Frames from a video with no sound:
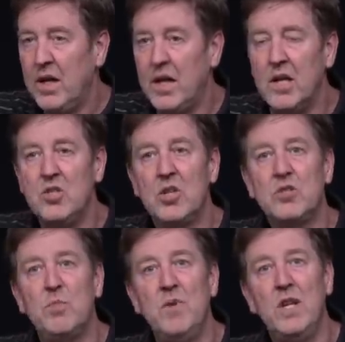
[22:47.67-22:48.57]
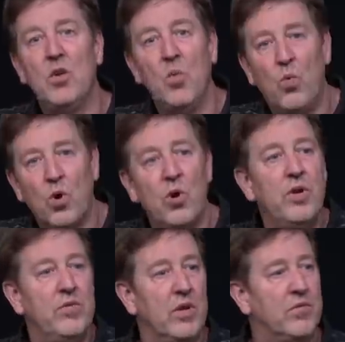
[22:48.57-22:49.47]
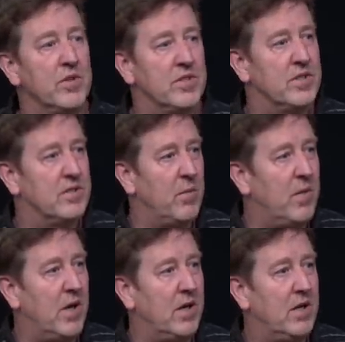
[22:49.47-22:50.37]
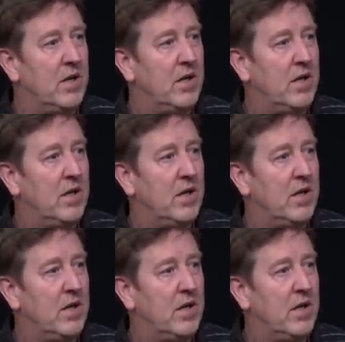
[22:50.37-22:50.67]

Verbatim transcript: can just mean the world of difference to somebody.